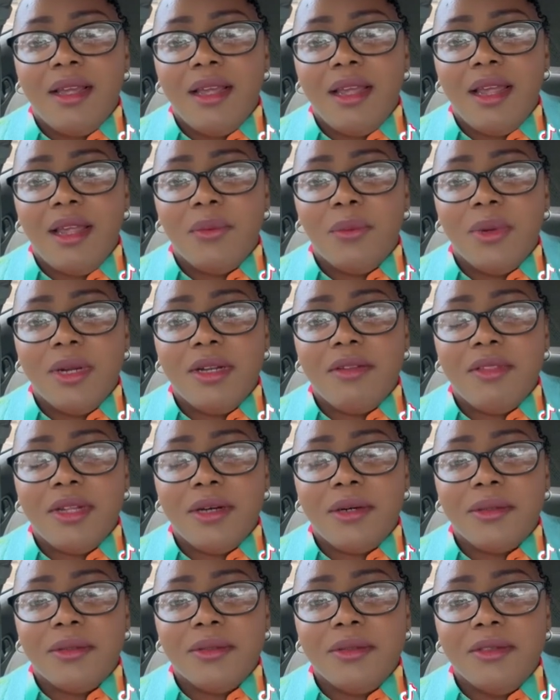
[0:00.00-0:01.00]
And one of the
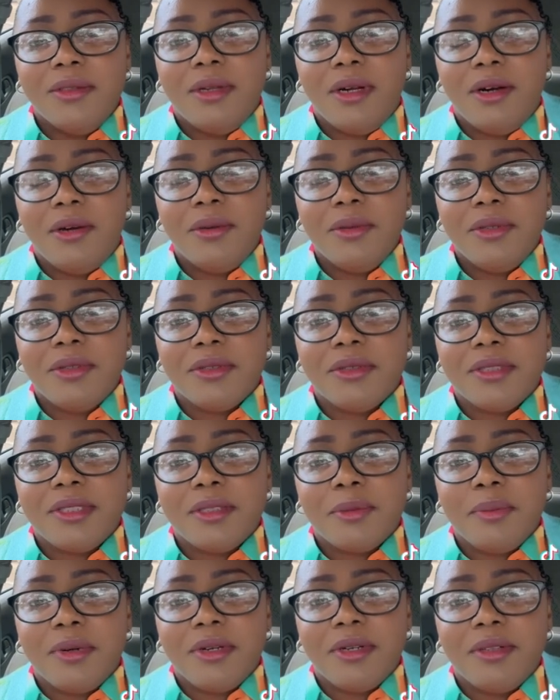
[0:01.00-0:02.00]
older owners is
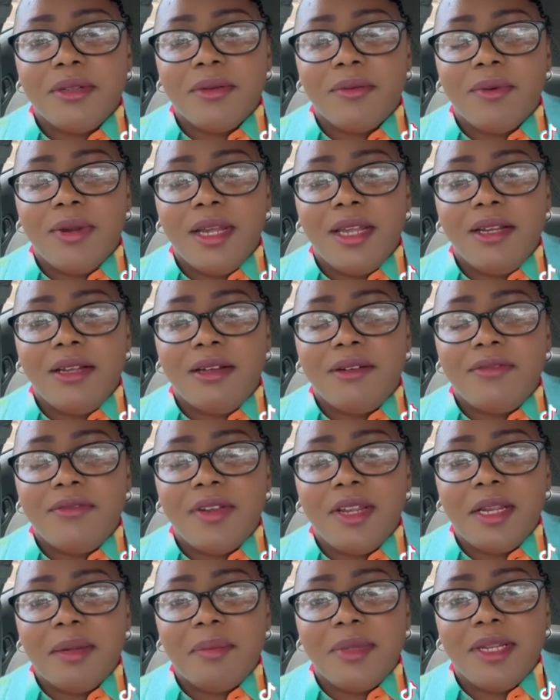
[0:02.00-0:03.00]
part of the Randolph
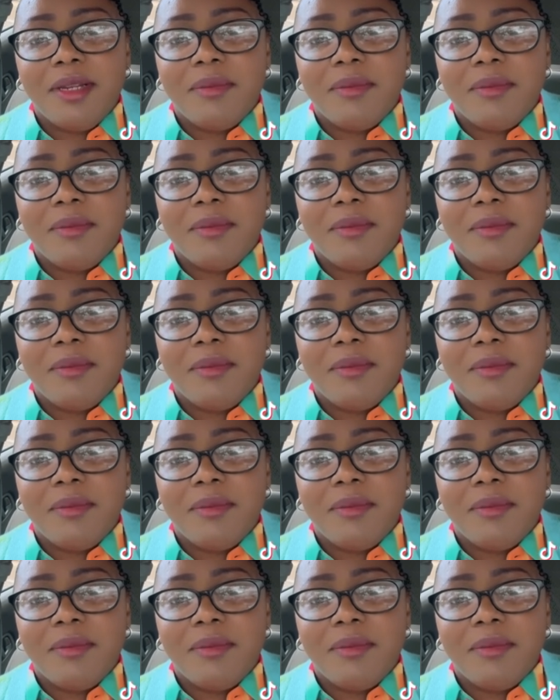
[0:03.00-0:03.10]
family.